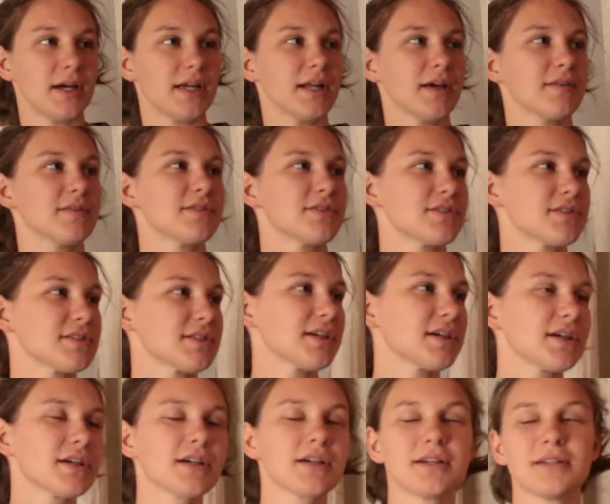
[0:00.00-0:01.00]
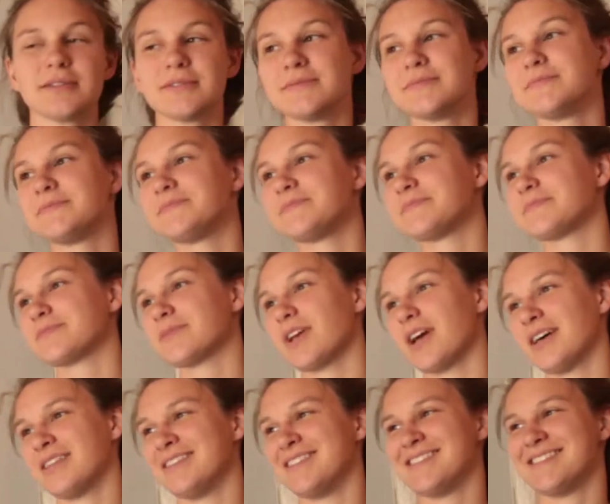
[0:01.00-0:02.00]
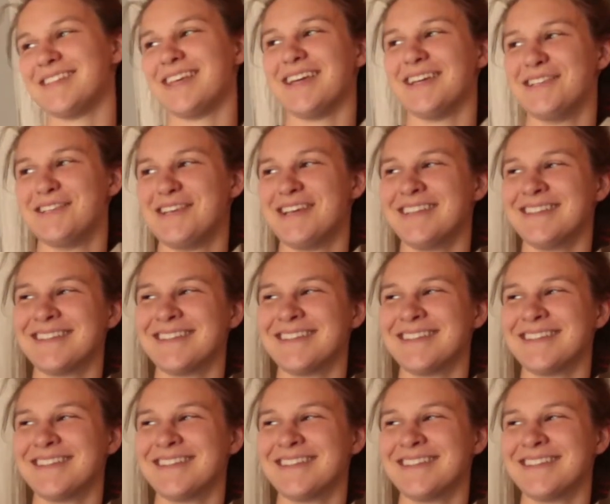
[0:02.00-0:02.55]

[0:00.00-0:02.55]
and I was just like on the stage